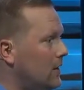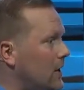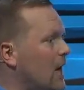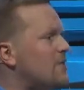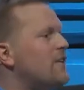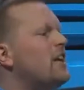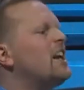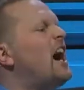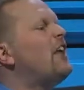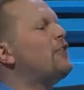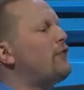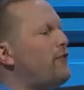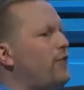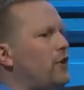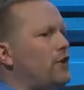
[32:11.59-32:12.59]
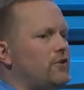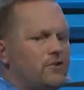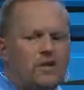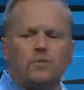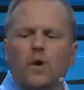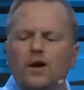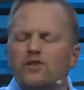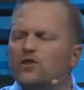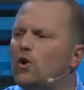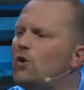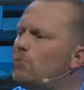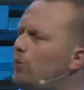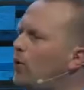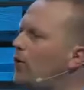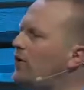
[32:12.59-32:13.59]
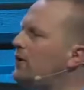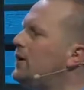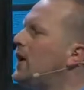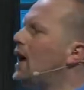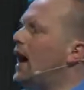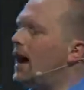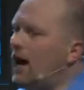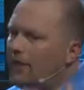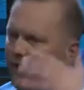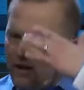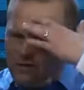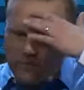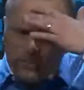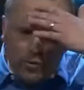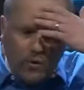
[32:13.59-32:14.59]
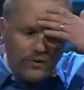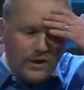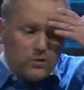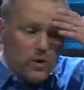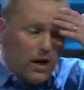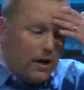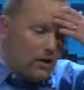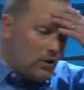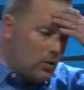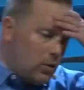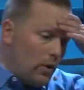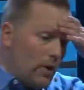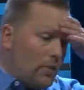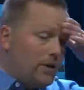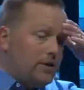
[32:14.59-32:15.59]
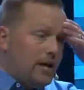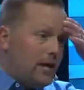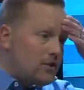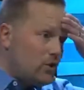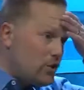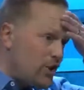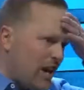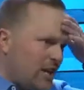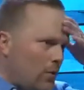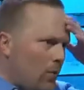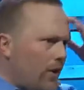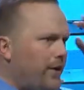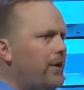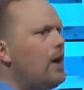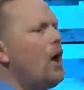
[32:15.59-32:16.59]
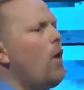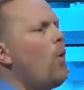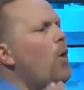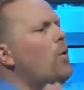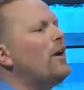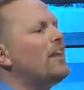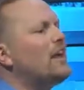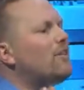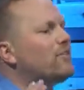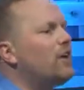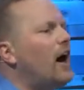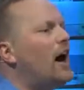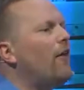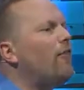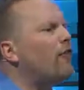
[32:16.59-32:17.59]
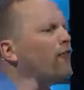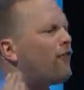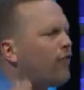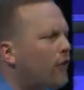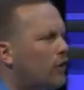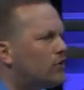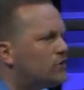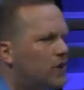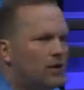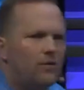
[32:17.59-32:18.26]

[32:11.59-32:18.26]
Giving God the first. That's why it's so important. I think it's important. That's why in 21 days in January, we want to give God the first of